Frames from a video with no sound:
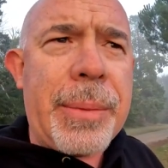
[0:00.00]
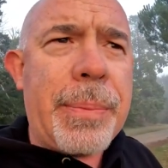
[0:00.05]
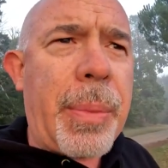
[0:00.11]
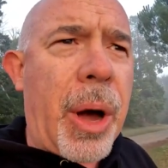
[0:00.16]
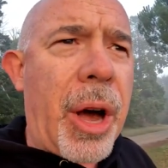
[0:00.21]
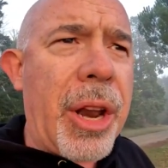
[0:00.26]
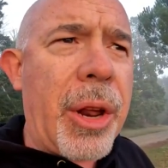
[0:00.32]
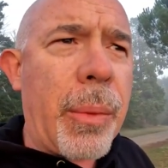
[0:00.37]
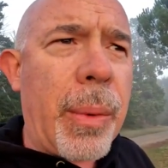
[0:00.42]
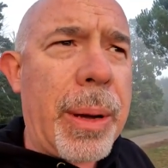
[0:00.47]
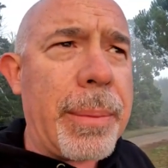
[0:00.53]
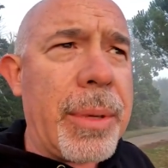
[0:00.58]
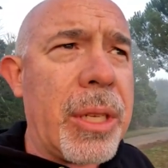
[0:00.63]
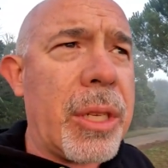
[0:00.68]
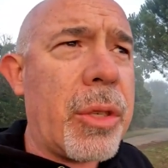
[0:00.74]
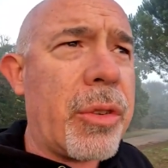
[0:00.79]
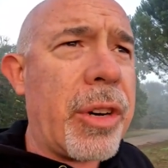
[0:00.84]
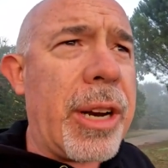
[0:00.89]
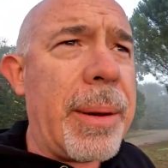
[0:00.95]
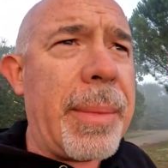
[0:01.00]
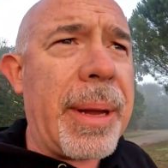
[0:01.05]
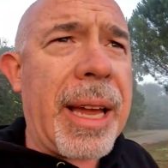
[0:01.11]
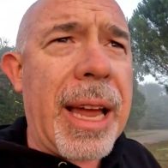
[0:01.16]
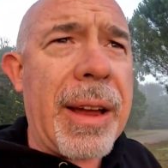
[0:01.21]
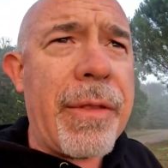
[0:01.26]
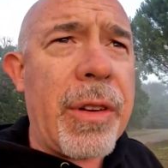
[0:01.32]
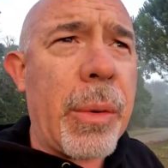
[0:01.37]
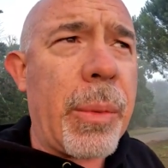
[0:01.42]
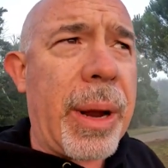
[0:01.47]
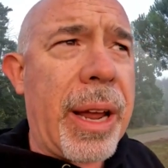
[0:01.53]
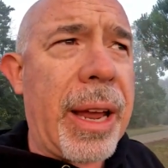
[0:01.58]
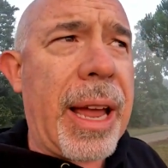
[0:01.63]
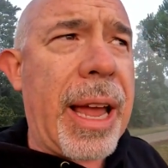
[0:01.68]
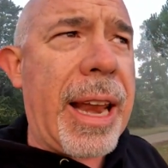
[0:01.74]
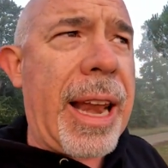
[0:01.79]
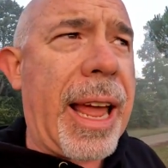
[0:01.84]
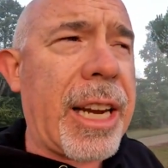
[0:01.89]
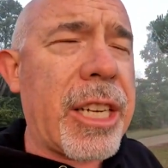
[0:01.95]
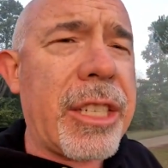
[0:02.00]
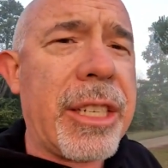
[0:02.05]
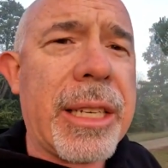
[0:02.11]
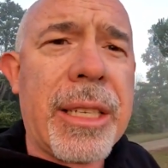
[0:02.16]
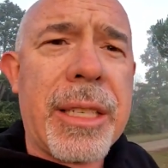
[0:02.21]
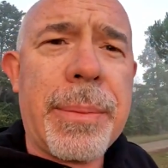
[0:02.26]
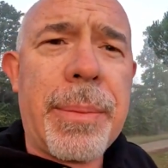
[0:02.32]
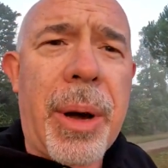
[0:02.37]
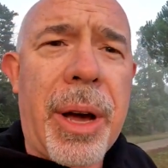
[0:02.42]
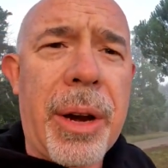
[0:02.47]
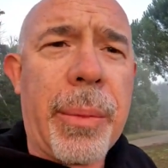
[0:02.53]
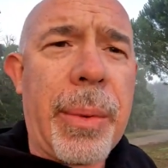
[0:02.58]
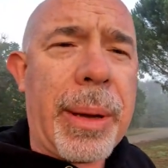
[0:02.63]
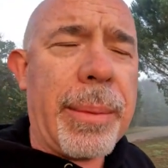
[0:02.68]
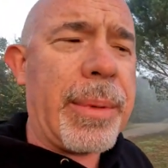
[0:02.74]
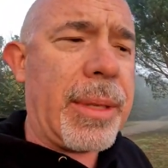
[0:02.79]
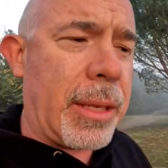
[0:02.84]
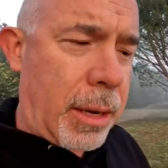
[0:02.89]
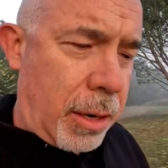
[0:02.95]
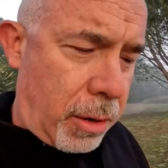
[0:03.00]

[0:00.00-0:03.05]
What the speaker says: spider webs streaming everywhere, and actually spider webs